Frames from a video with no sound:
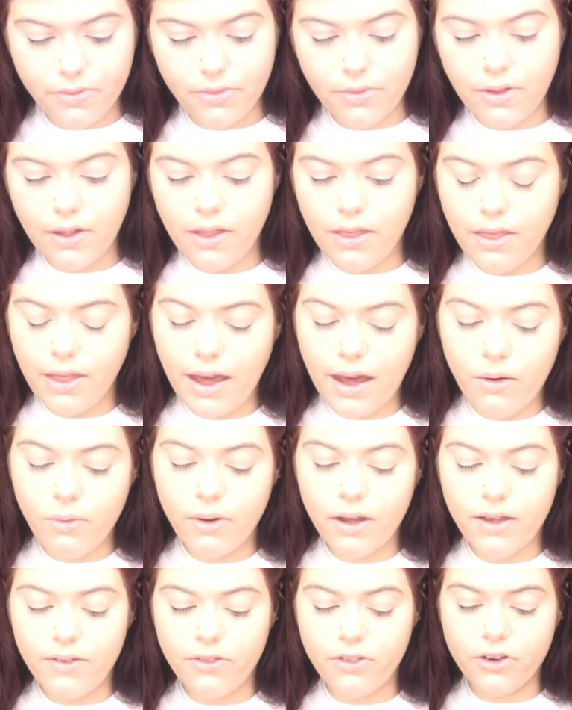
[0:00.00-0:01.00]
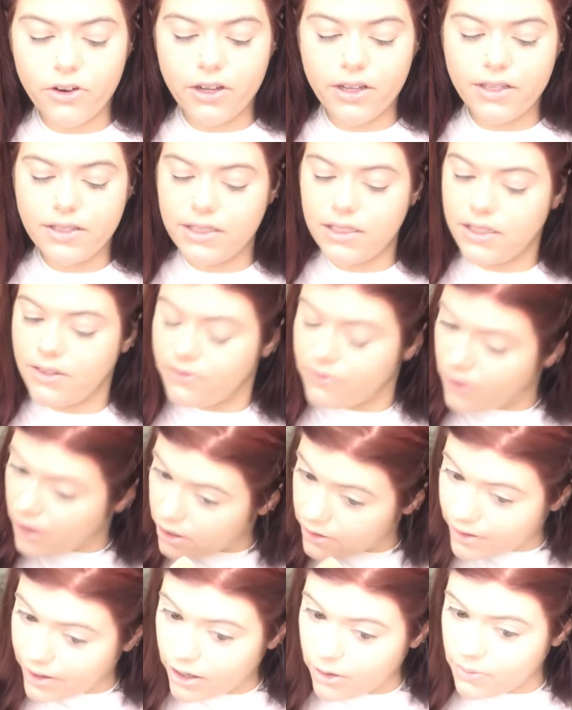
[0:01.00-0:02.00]
Then that way, if there is any
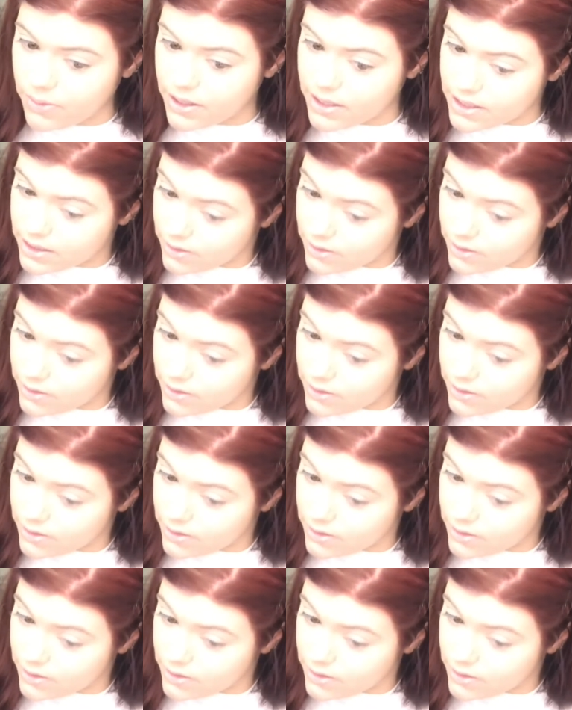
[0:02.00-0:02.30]
fallout, because